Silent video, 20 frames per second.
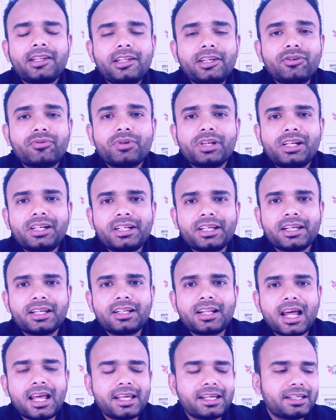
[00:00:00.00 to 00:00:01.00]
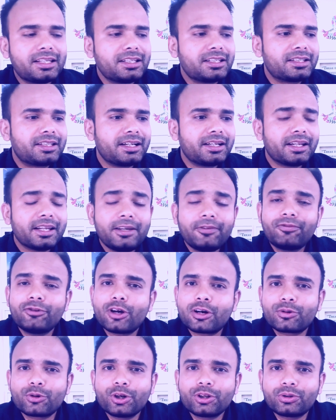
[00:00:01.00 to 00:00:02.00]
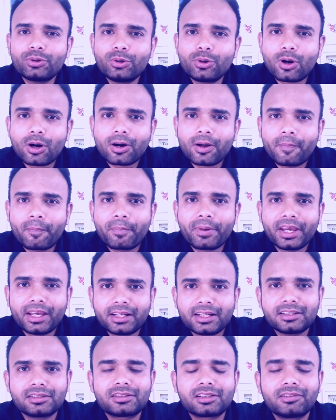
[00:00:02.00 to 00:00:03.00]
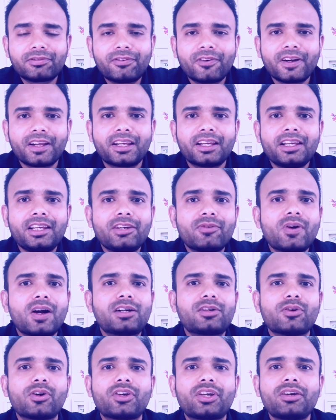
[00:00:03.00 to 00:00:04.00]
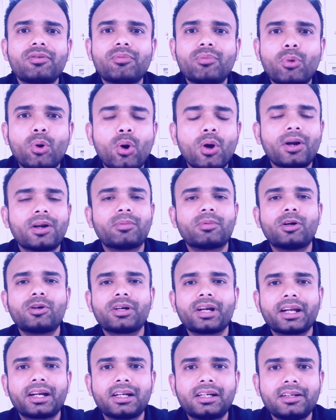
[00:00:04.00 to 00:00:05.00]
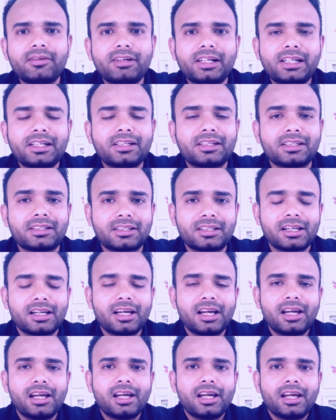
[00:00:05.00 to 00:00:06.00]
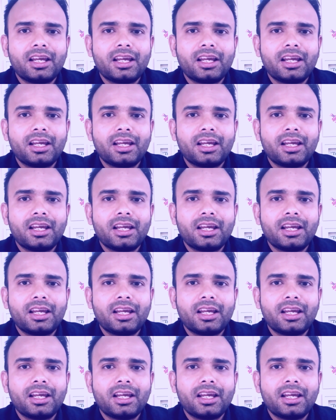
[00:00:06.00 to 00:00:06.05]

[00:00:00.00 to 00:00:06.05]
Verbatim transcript: And you will realize that if you are going through a lot of pain and suffering, you are talking more about negativities.